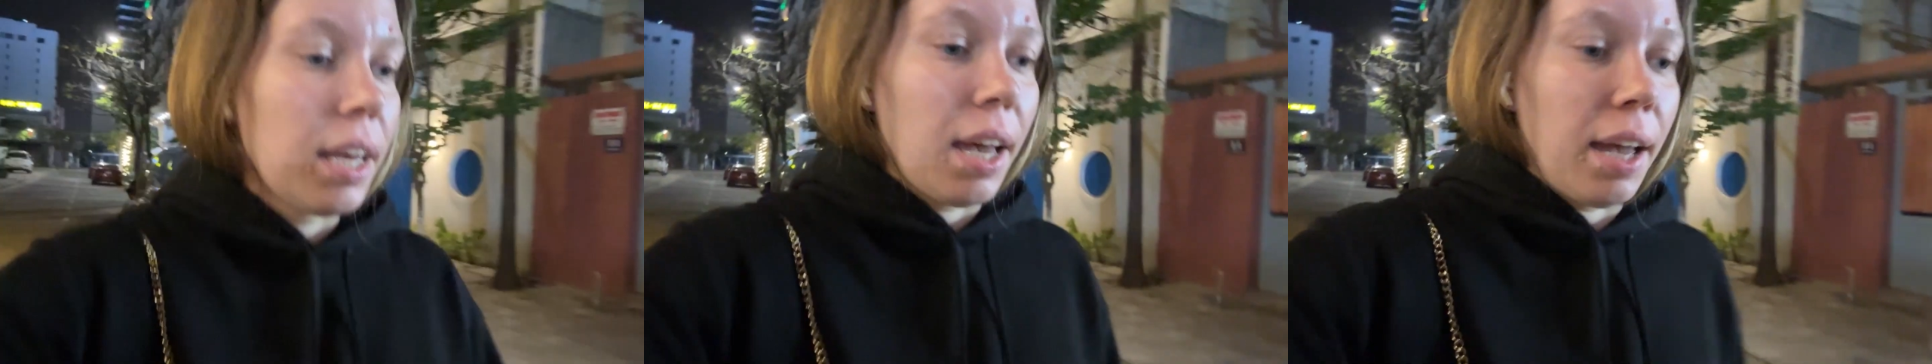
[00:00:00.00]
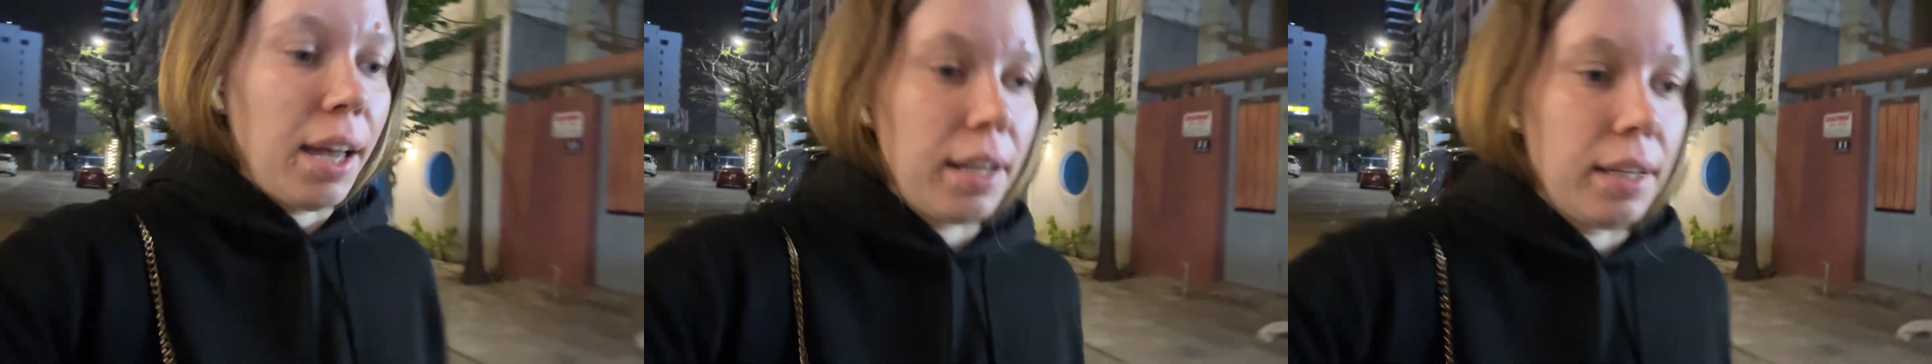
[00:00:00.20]

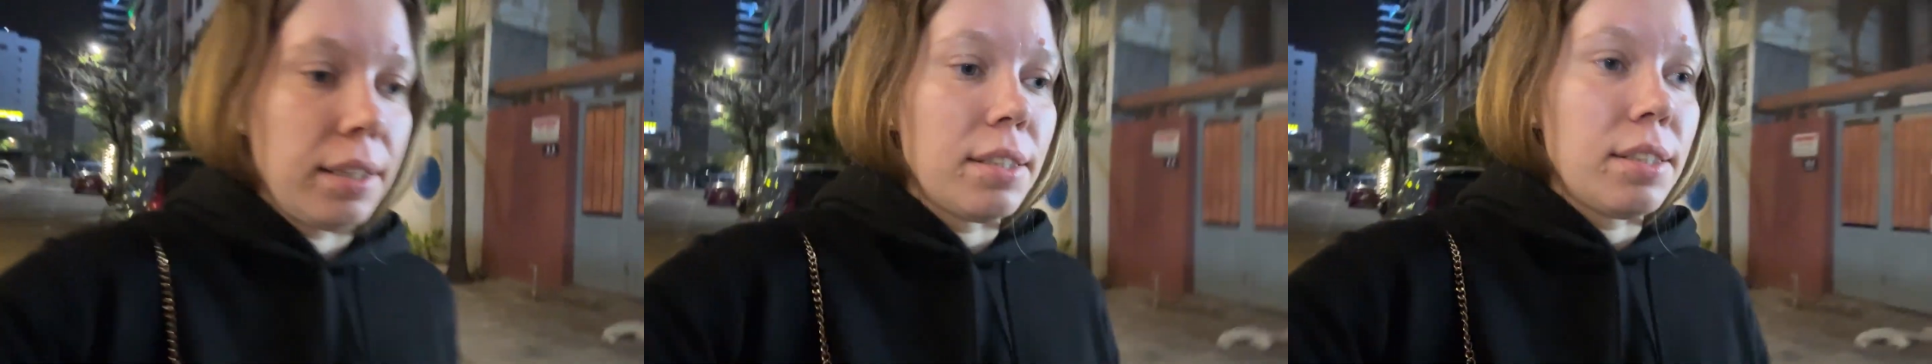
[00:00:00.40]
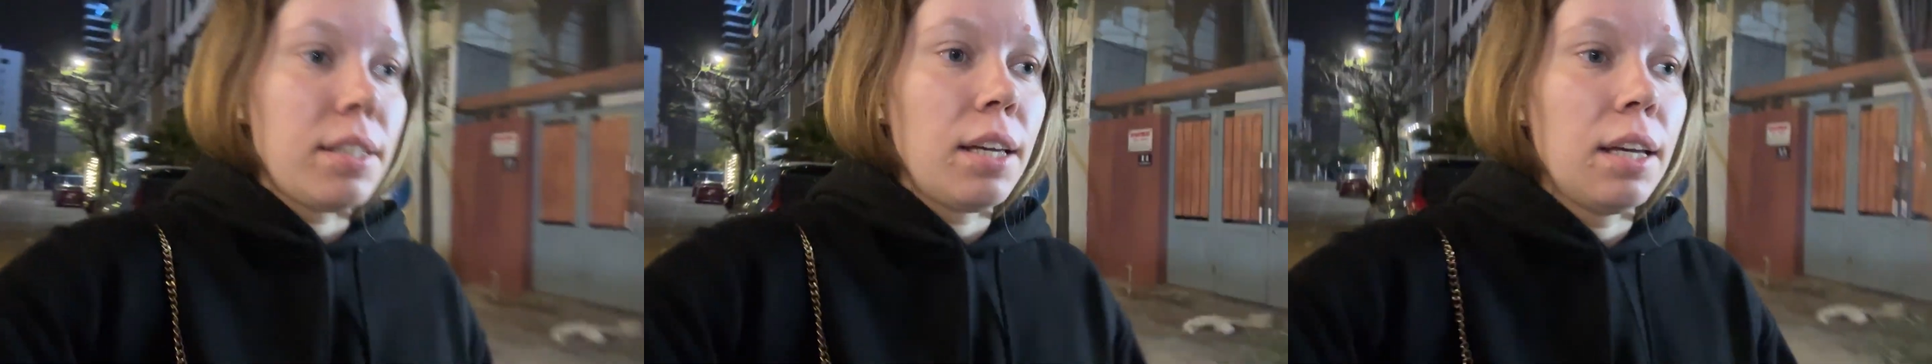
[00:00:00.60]

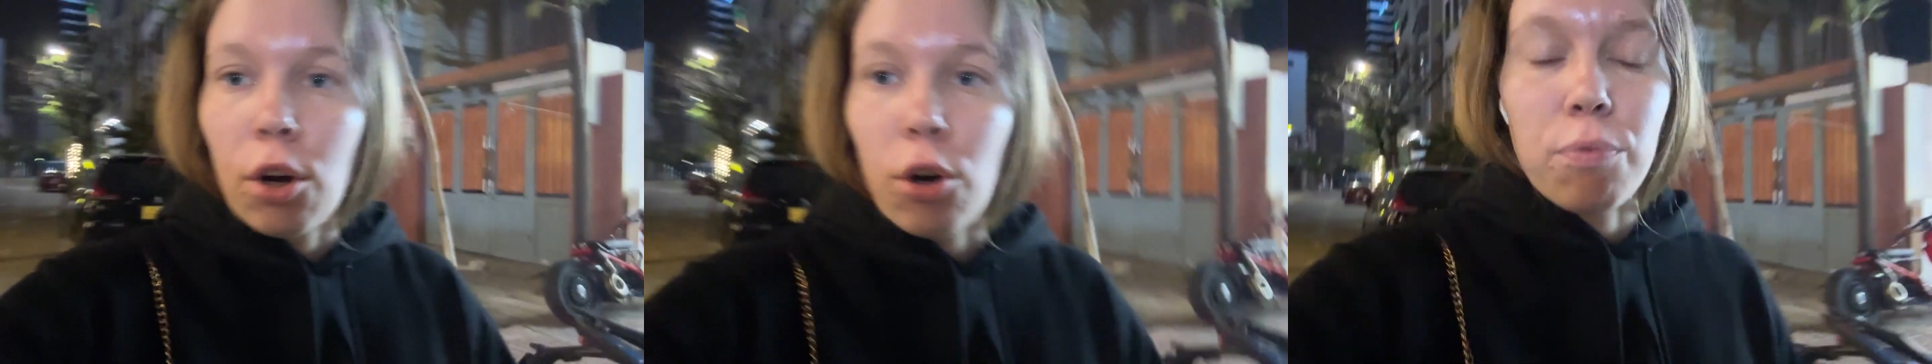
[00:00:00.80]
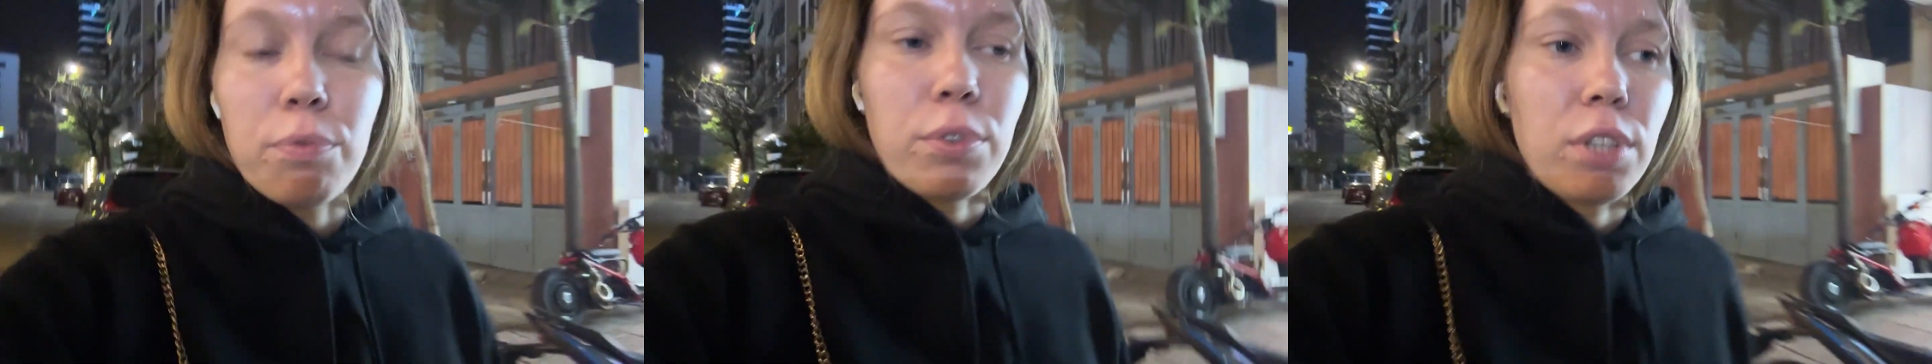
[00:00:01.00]
and
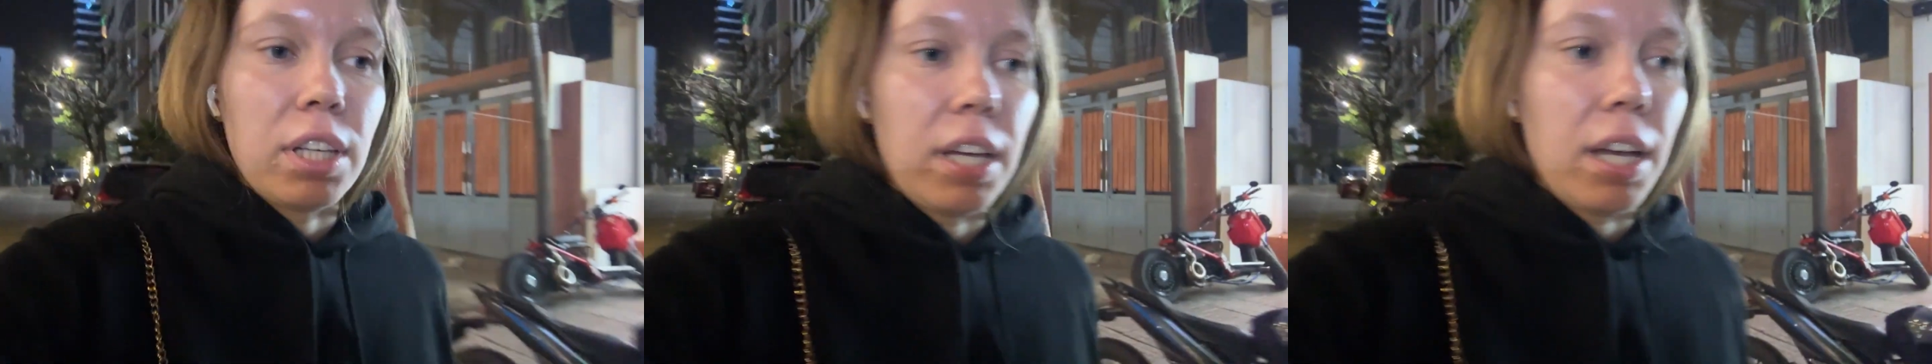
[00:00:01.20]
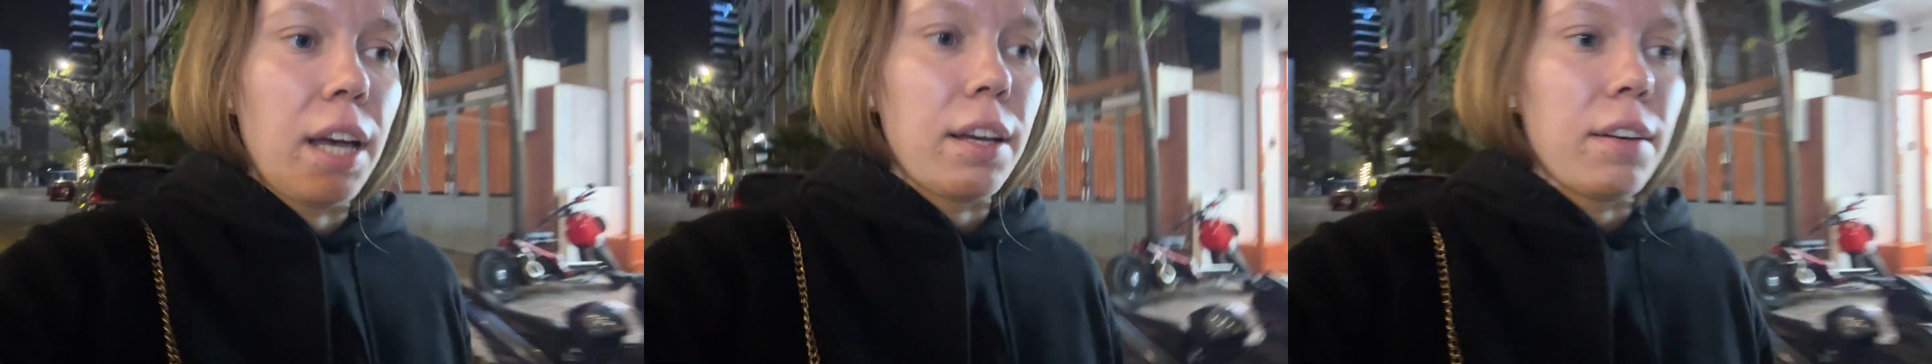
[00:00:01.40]
hopefully
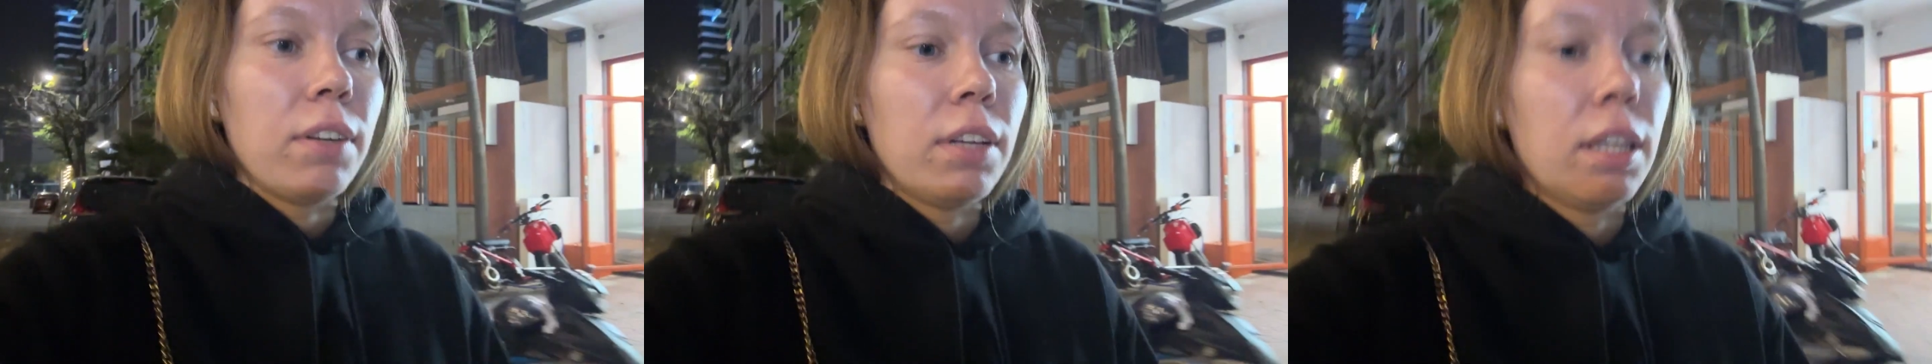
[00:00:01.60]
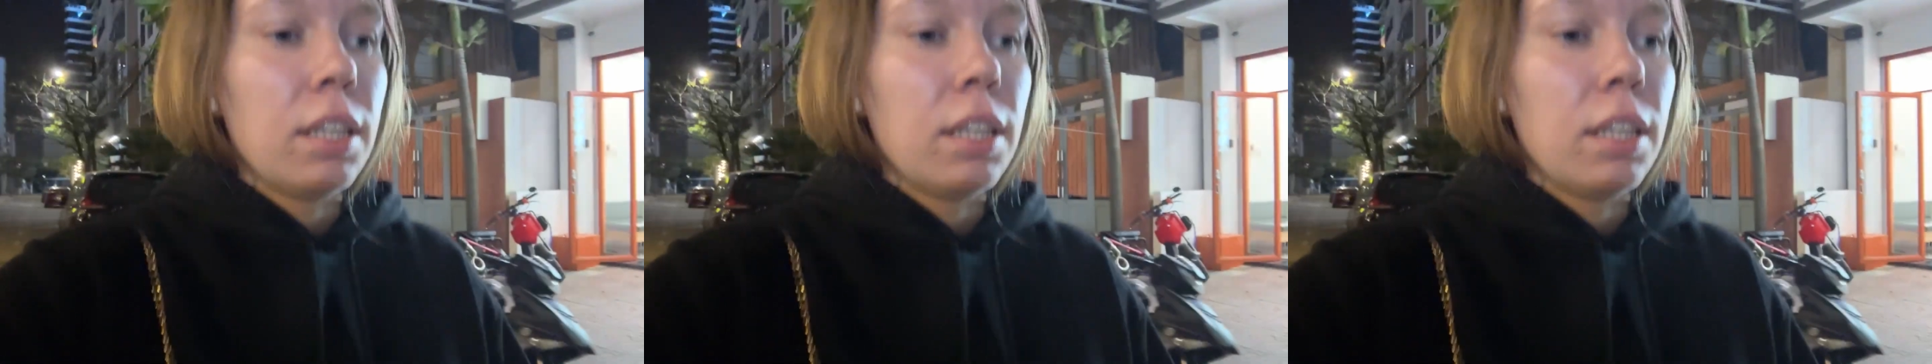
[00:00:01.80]
have